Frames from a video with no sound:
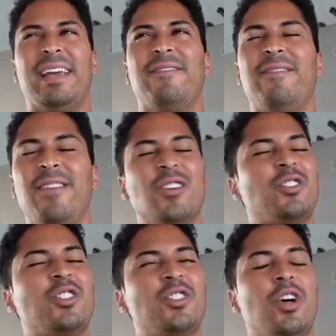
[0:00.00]
It
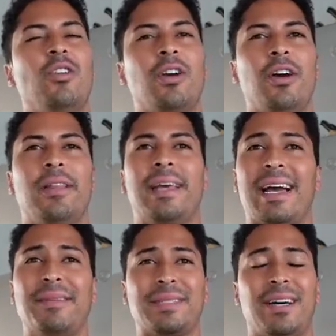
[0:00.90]
feels so good. Like
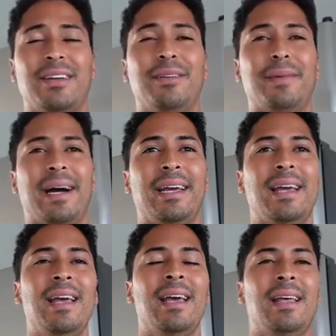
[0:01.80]
I'm telling you, my
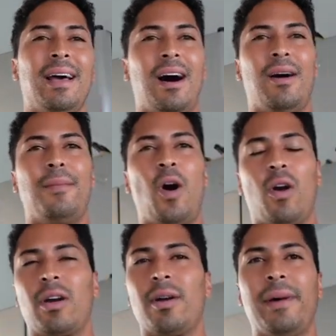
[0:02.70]

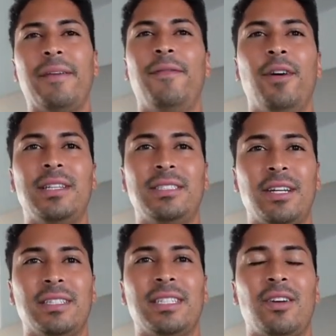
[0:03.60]
arc of my foot
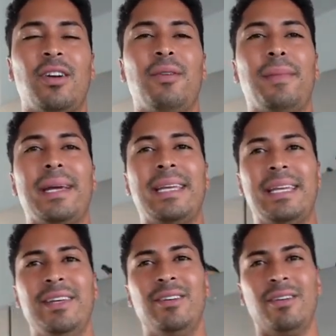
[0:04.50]
doesn't hurt, my
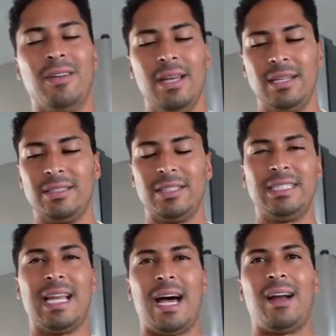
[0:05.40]
heel does
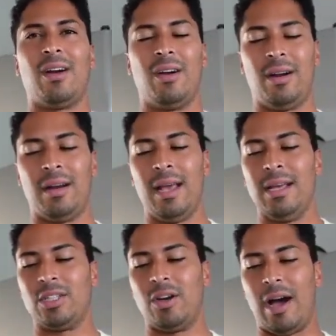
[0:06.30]
not hurt.
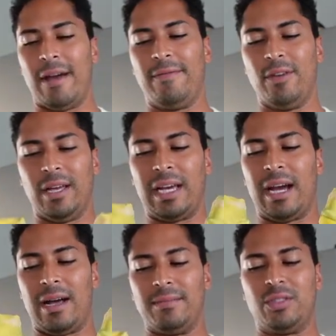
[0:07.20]
So I feel like
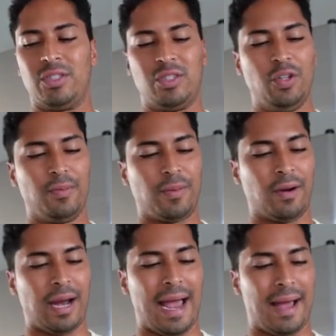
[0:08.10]
I'm
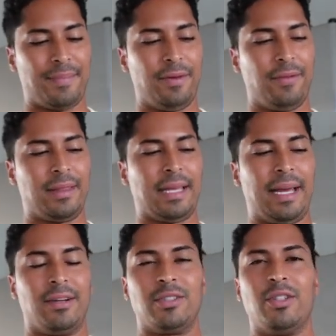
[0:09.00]
super happy with the
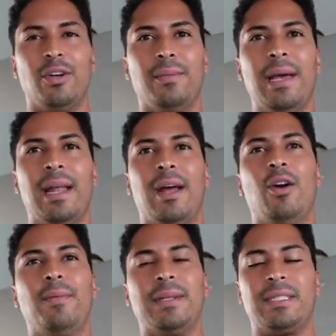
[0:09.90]
air zoom, and I
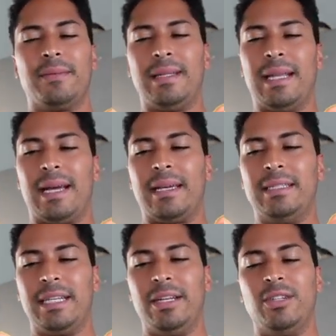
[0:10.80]
hope it's something that
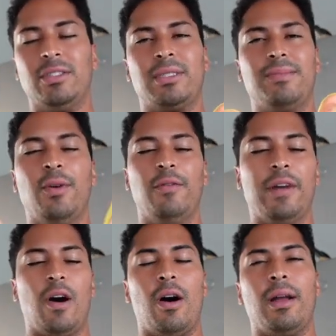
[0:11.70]
continues
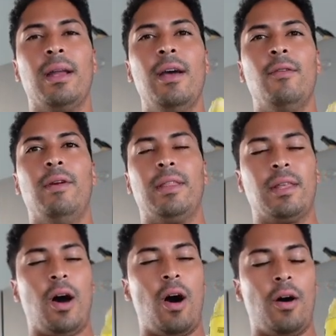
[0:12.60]
moving on with
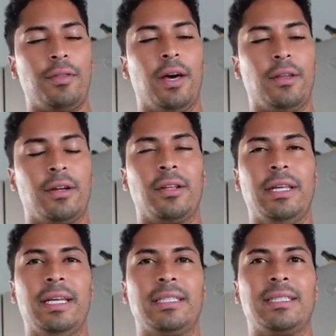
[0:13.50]
all the other
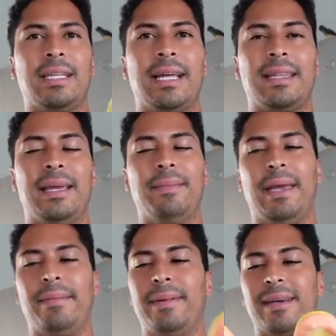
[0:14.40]
cleats that they
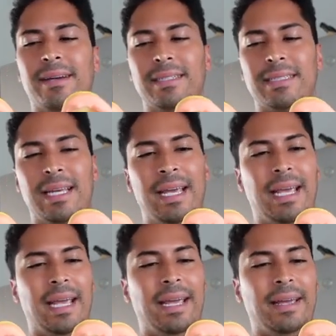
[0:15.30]
make, because
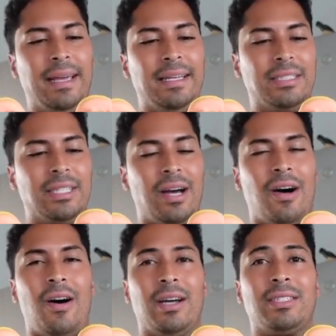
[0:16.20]
it is
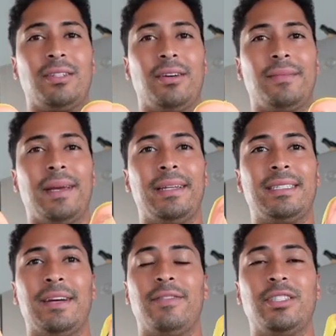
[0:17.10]
awesome. It
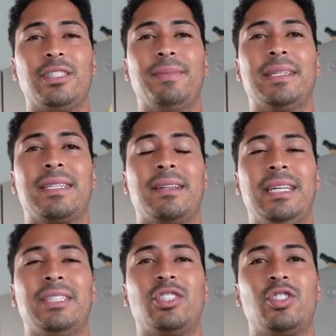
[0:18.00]
definitely just makes the
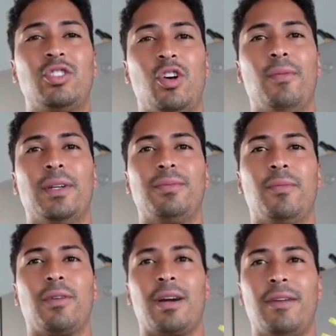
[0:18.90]
cleats so much
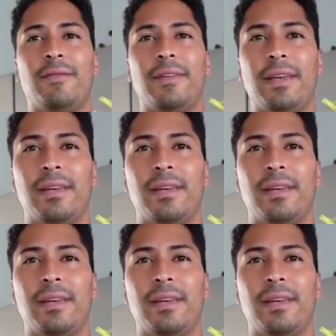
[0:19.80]
more comfy.